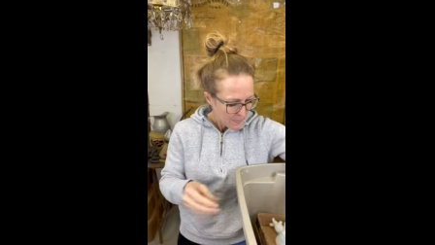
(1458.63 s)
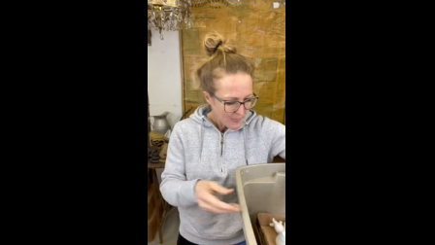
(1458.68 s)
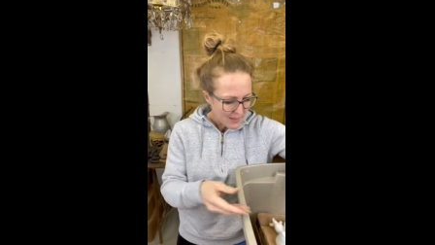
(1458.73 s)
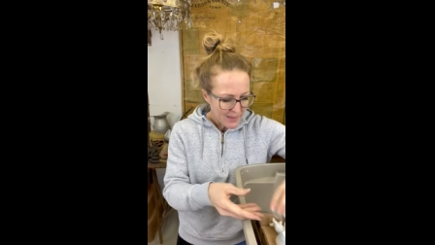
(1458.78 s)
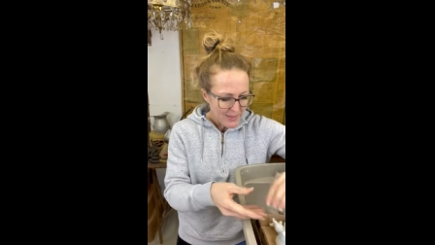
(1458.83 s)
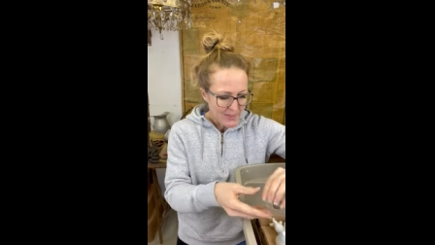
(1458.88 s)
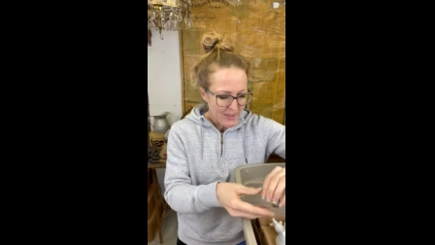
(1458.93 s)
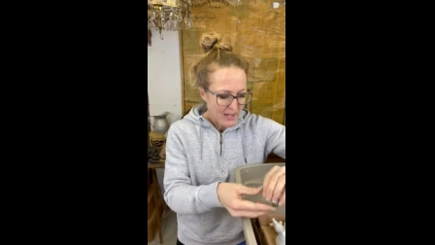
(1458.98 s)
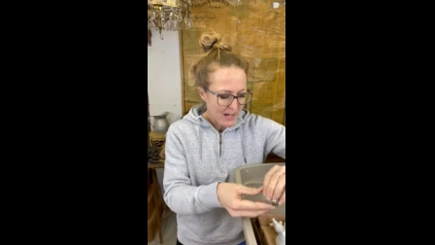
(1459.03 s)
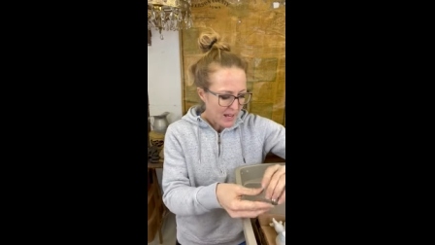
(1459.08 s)

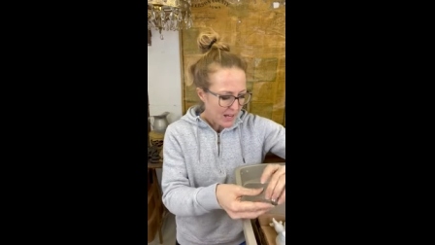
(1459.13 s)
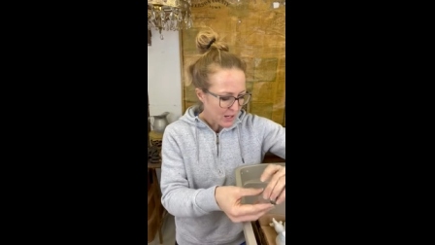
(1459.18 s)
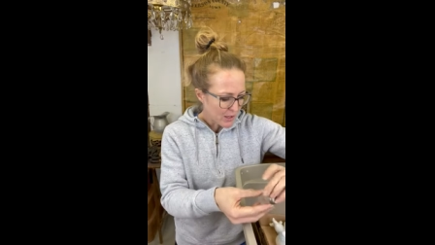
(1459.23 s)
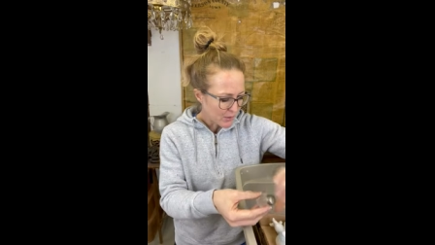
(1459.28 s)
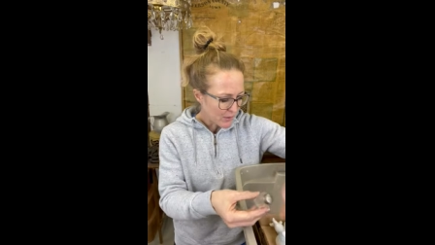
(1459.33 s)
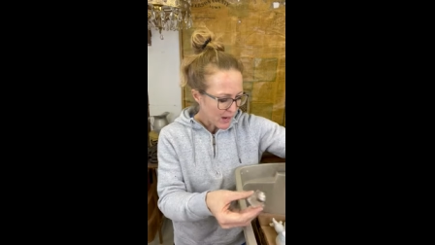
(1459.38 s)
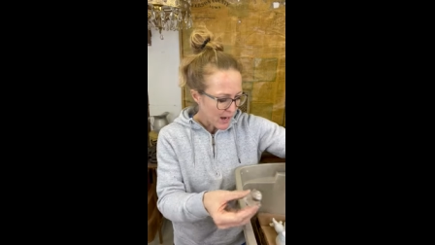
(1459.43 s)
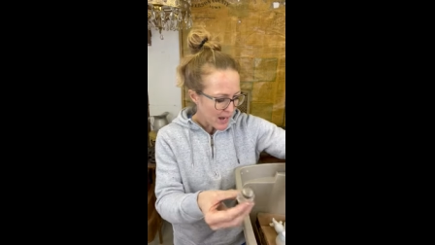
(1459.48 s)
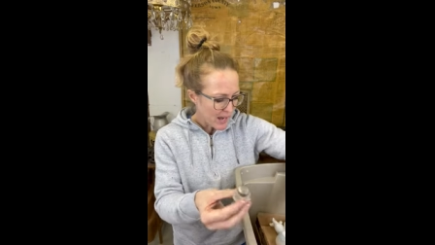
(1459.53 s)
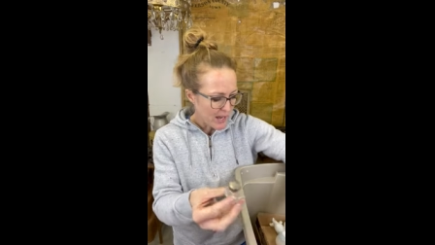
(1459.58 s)
And then I
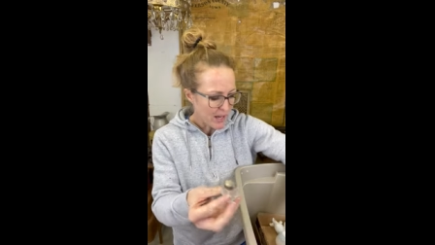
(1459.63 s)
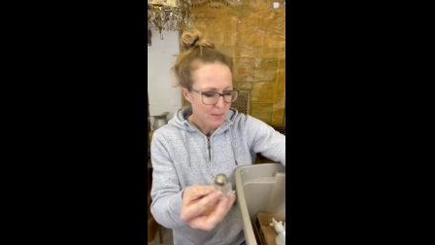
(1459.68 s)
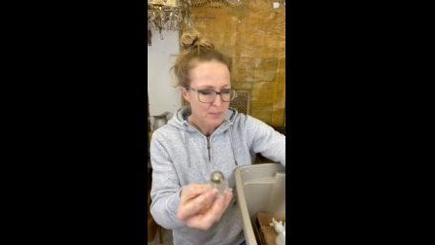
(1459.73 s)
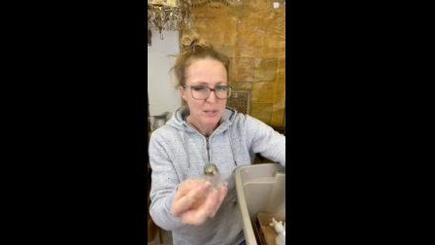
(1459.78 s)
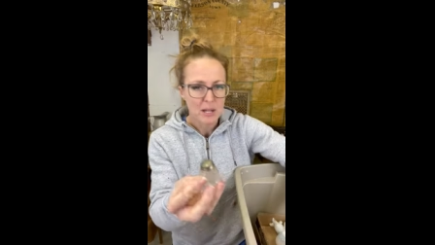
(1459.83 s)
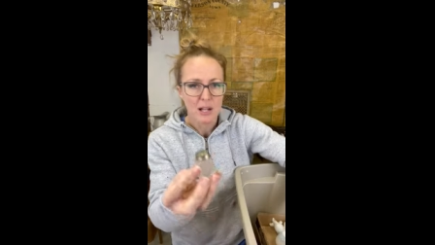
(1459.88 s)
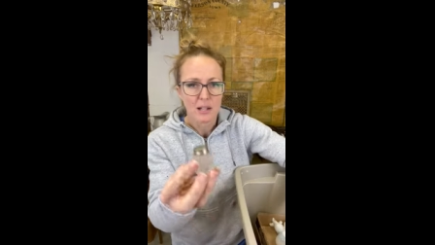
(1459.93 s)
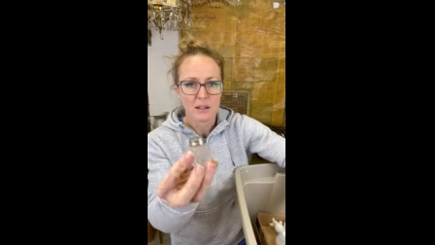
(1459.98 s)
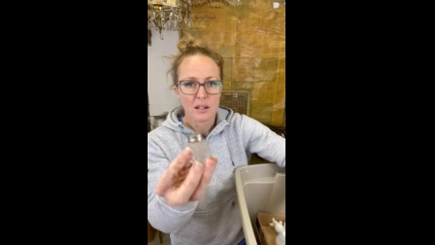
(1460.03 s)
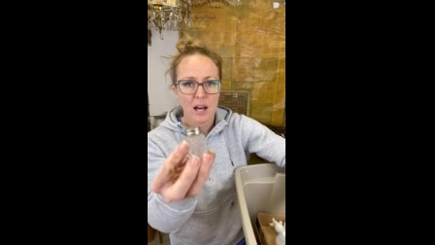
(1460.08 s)
grabbed
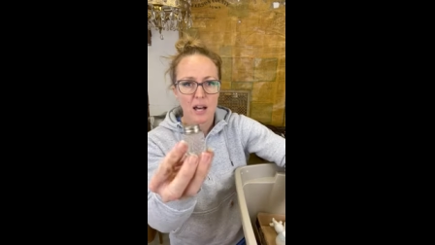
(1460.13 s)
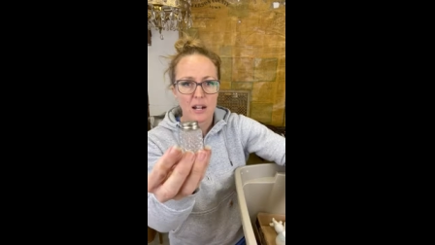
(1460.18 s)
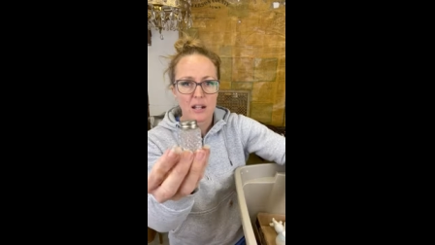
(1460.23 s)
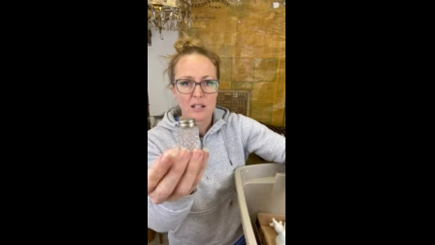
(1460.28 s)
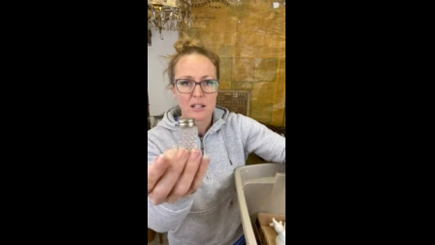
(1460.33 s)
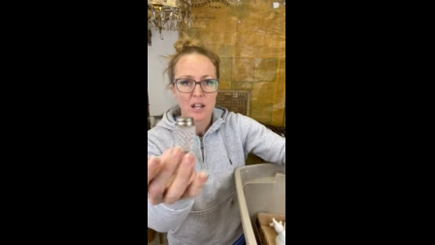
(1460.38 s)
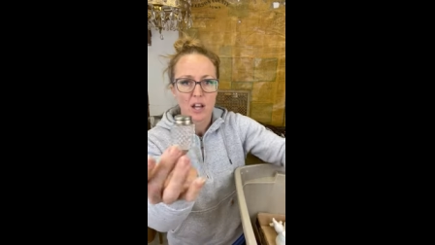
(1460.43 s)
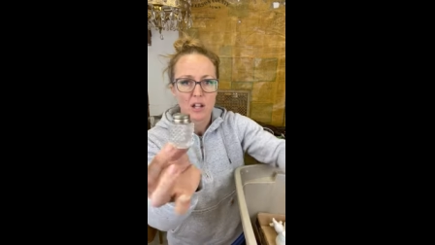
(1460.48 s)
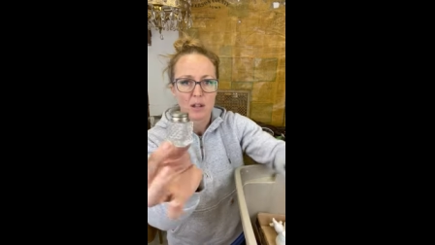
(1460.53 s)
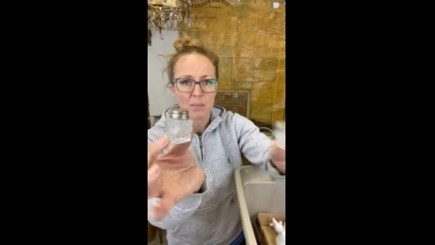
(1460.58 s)
a lot of
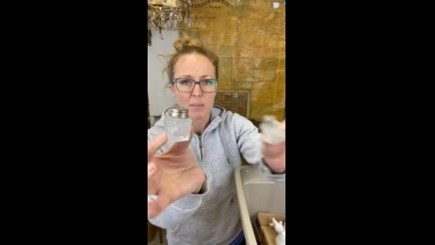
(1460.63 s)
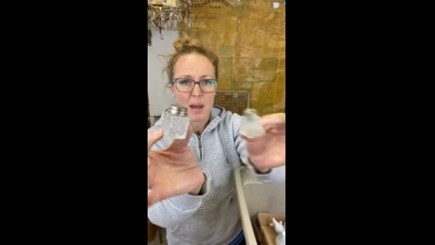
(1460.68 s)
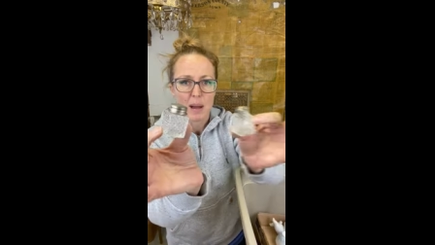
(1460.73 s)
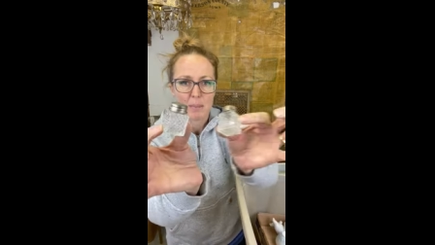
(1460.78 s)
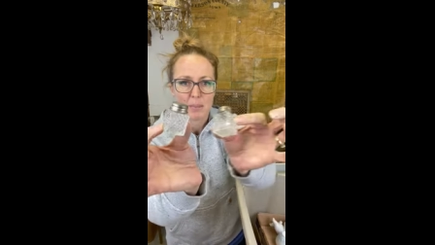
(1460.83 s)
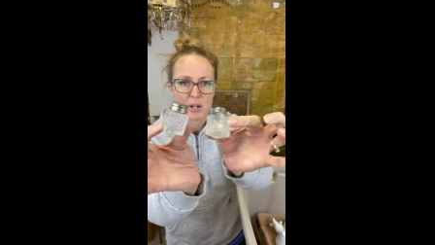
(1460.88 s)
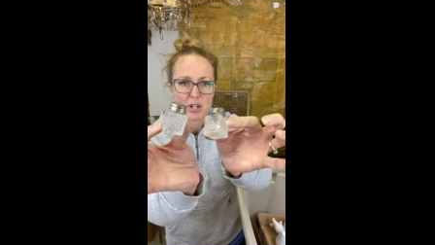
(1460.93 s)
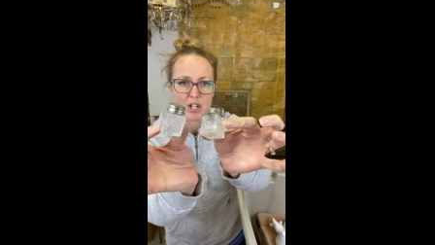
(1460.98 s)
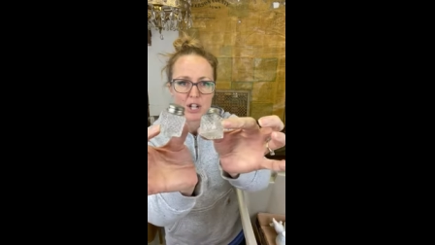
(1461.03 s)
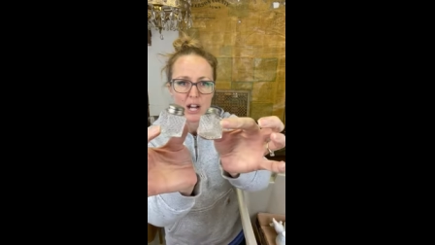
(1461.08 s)
salt and
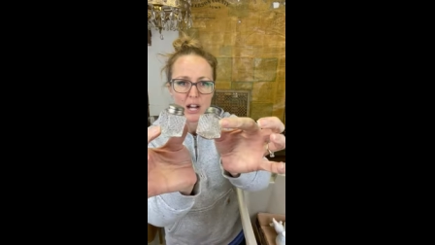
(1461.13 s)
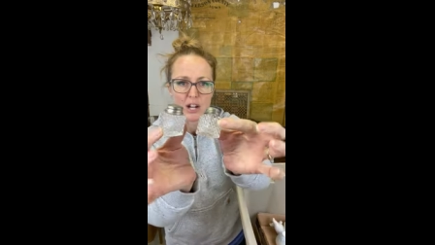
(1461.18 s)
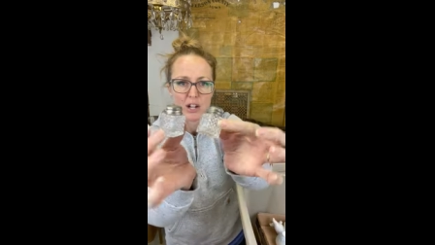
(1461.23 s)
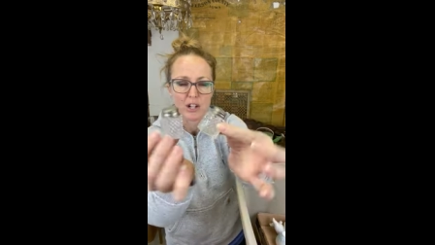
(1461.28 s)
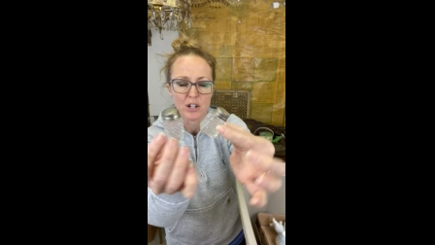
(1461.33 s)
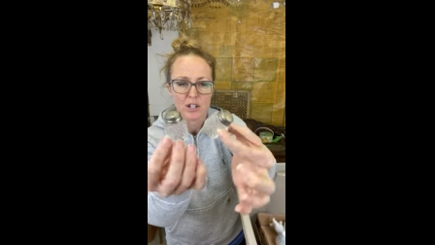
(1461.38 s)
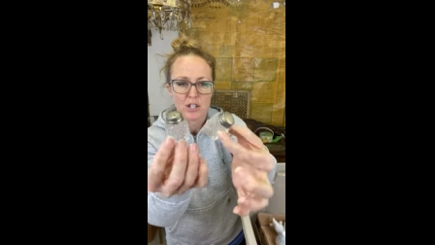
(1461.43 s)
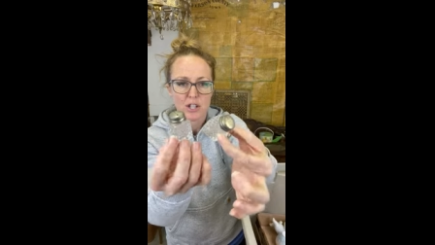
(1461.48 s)
pepper shakers.